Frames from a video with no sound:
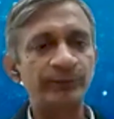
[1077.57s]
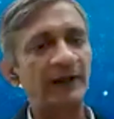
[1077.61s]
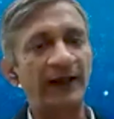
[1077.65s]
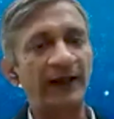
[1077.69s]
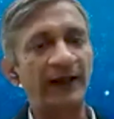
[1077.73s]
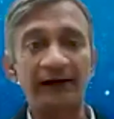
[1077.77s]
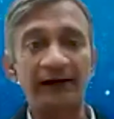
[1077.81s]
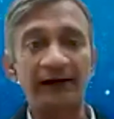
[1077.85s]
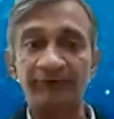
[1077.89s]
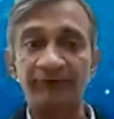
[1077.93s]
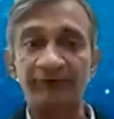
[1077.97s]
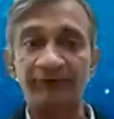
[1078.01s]

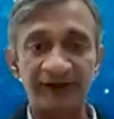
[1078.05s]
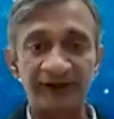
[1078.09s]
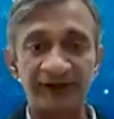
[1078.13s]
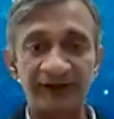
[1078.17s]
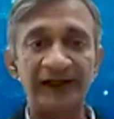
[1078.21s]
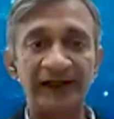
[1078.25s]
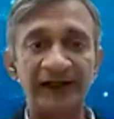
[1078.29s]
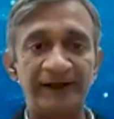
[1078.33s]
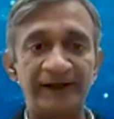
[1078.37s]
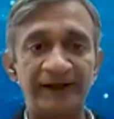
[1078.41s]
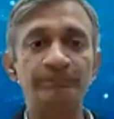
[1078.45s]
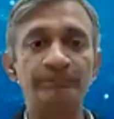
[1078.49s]
And
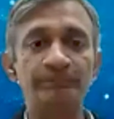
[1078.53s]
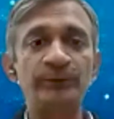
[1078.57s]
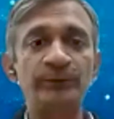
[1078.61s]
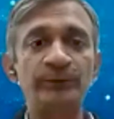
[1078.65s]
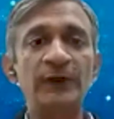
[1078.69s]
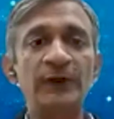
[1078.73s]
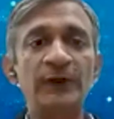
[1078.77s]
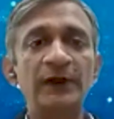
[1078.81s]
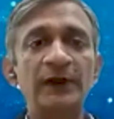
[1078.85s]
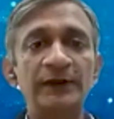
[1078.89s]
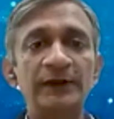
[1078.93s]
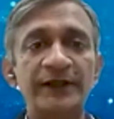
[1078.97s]
finally,
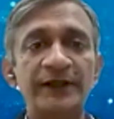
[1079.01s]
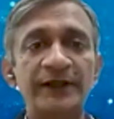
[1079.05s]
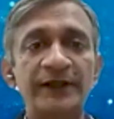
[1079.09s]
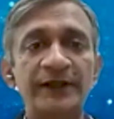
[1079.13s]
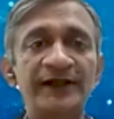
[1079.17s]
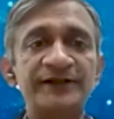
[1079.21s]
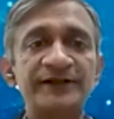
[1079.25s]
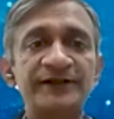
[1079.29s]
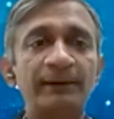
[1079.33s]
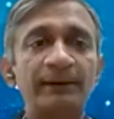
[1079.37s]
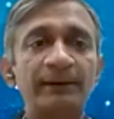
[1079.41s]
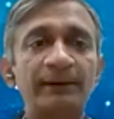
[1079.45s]
there
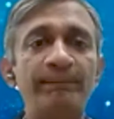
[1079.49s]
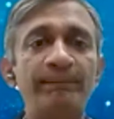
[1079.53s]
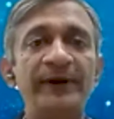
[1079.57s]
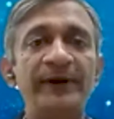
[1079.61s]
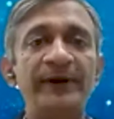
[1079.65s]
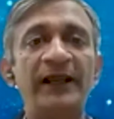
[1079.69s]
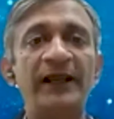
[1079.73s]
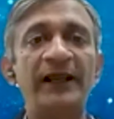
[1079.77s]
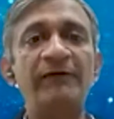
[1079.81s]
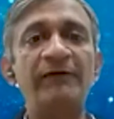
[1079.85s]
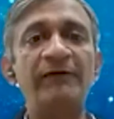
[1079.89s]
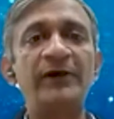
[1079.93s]
is a
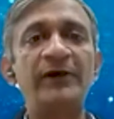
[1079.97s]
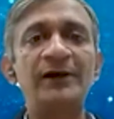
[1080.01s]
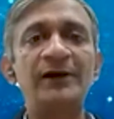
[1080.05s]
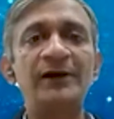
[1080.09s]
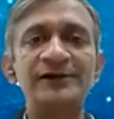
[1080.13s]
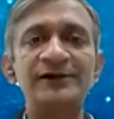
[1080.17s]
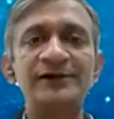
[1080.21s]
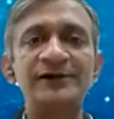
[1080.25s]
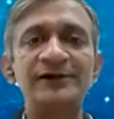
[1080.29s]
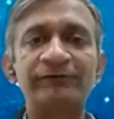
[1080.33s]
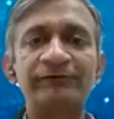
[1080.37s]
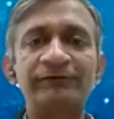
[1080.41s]
behavioral
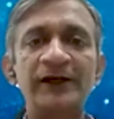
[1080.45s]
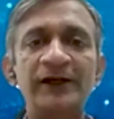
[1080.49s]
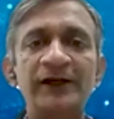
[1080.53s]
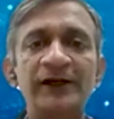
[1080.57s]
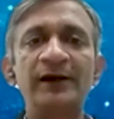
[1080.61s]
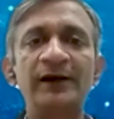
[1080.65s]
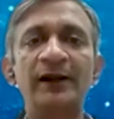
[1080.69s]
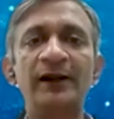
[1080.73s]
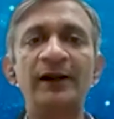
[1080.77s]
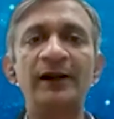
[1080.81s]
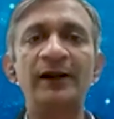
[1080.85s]
shift in